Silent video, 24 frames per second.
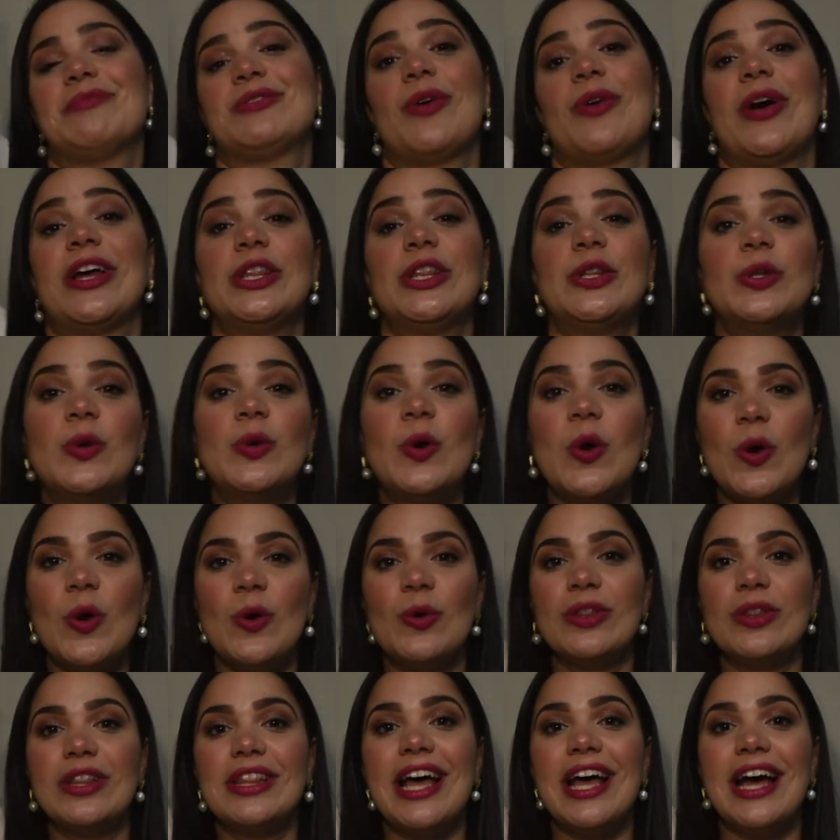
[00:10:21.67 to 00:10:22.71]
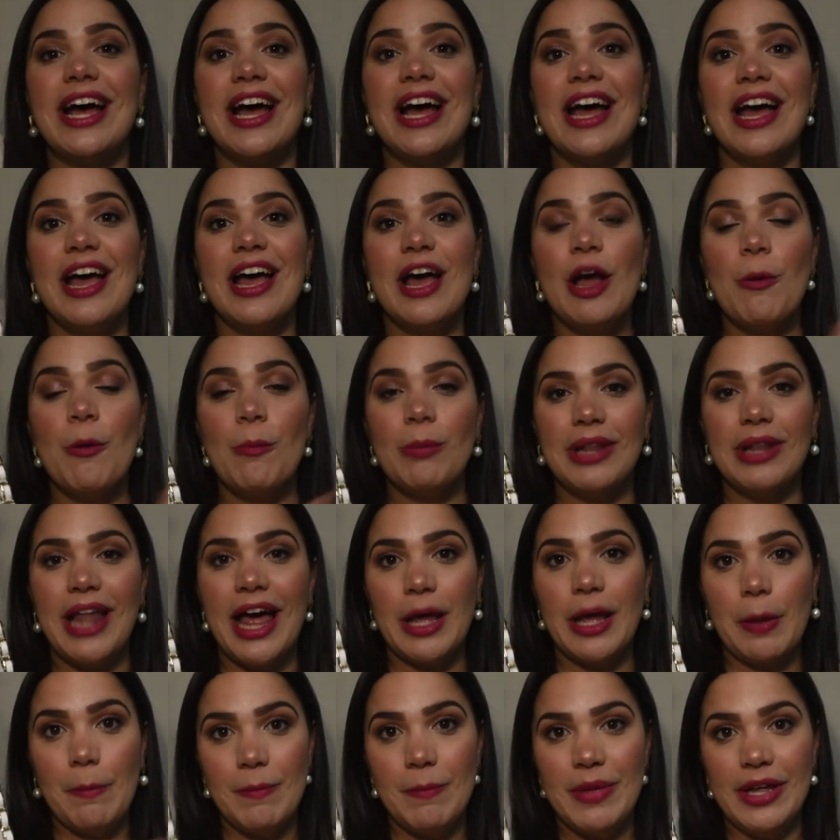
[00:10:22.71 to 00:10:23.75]
So I do own the
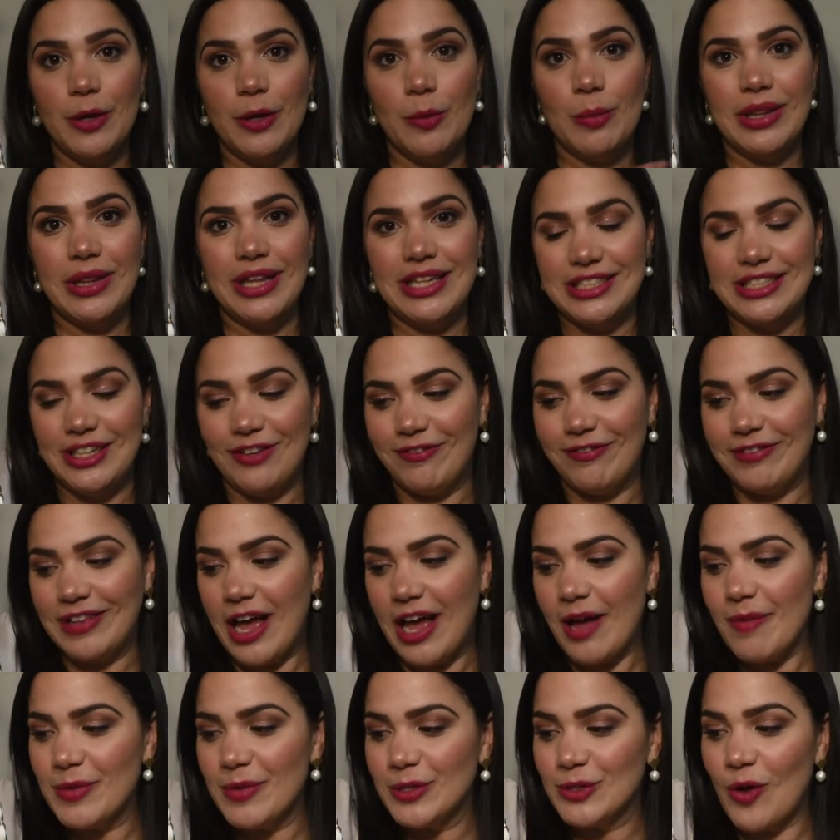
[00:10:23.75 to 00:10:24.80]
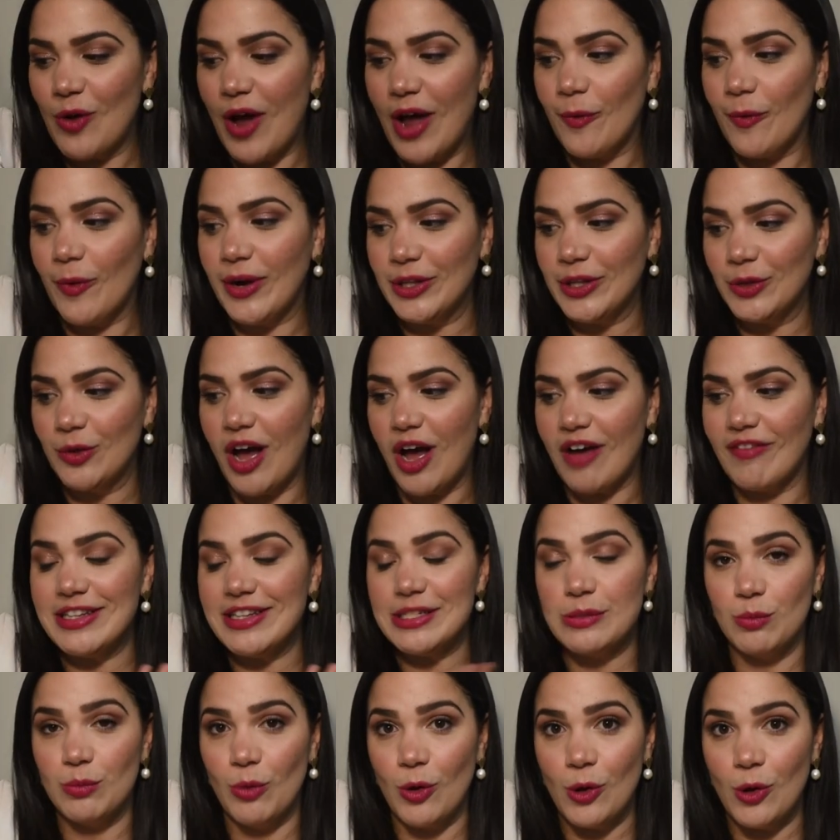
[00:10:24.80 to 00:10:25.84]
black medium classic flap. So I wanted to have a
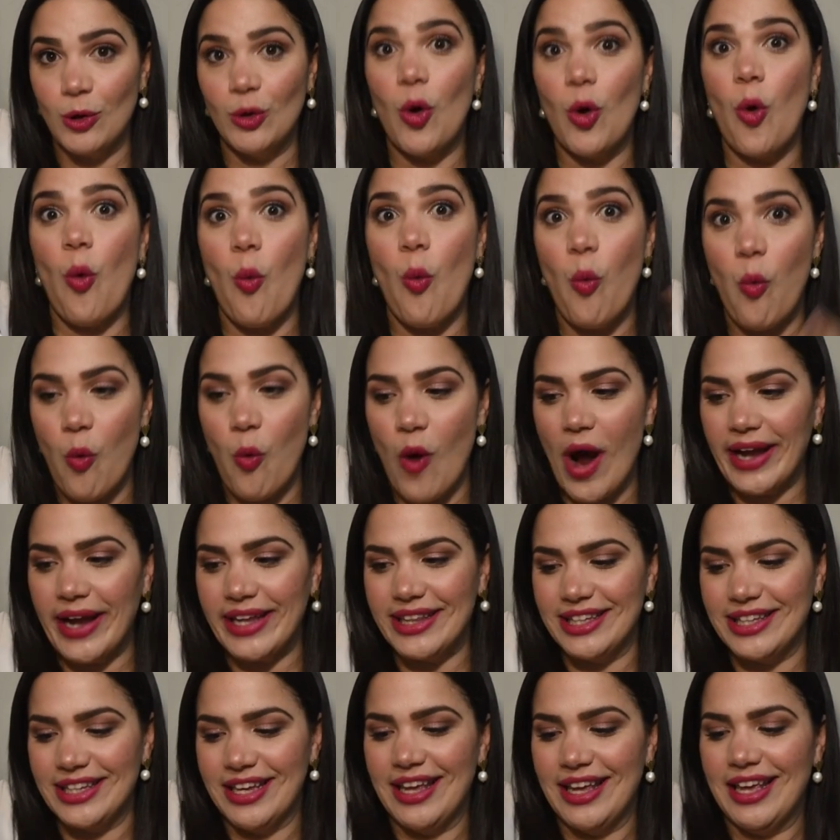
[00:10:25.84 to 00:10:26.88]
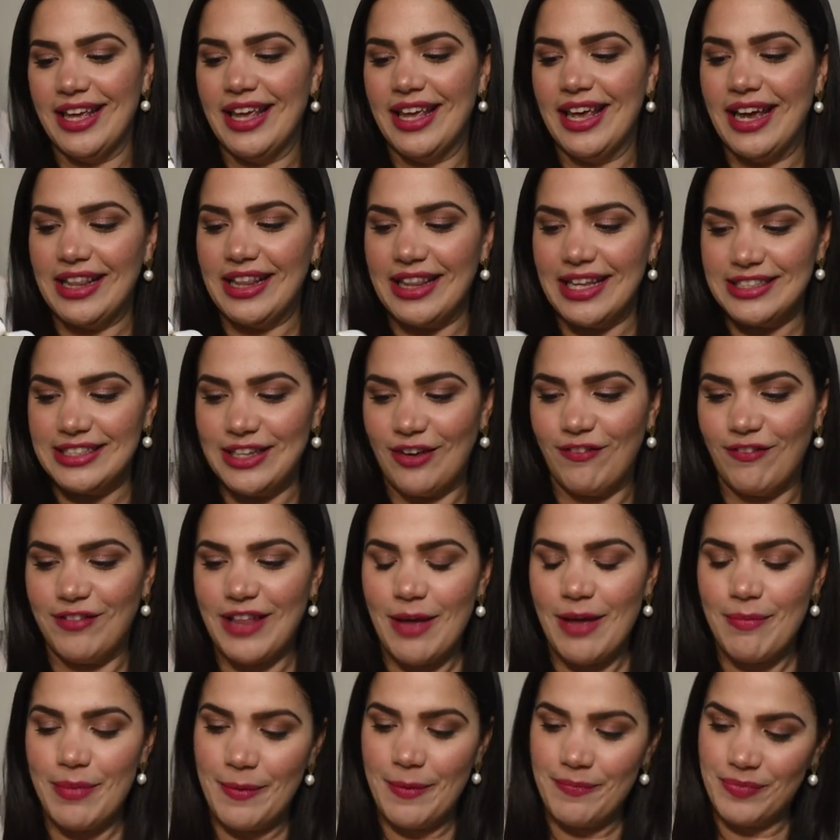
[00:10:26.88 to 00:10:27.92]
small white classic
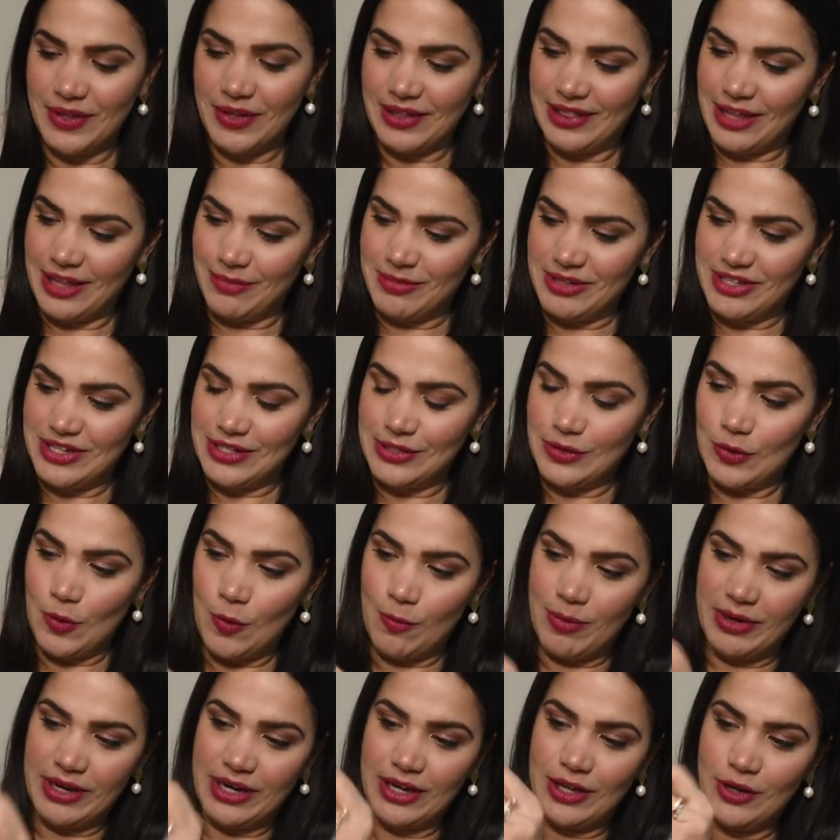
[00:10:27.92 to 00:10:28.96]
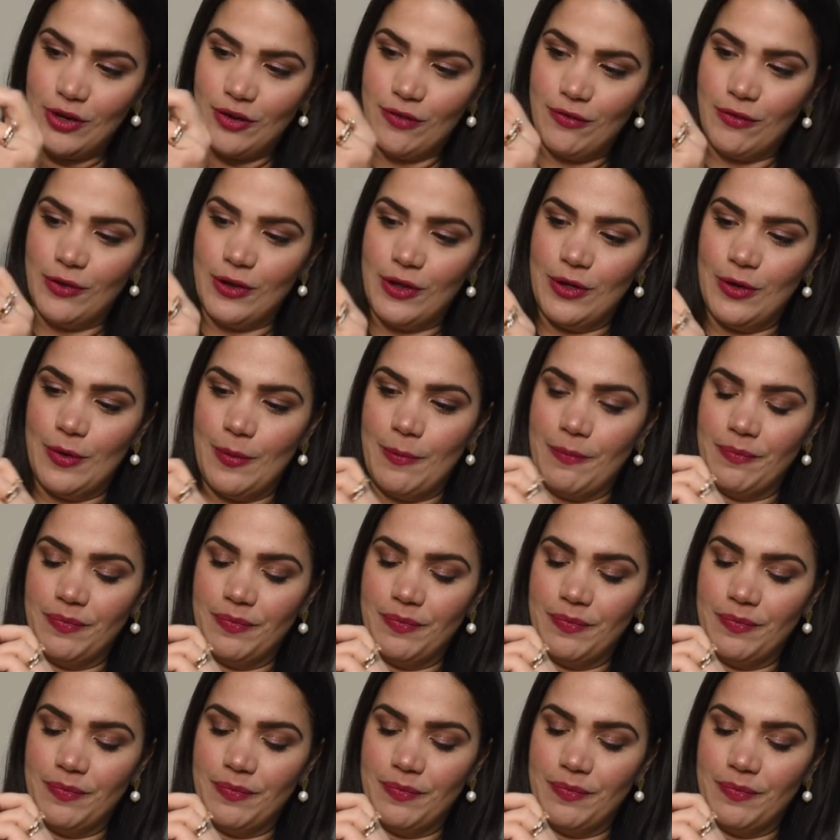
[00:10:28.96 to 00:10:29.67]
flap. Let me just open it here for you.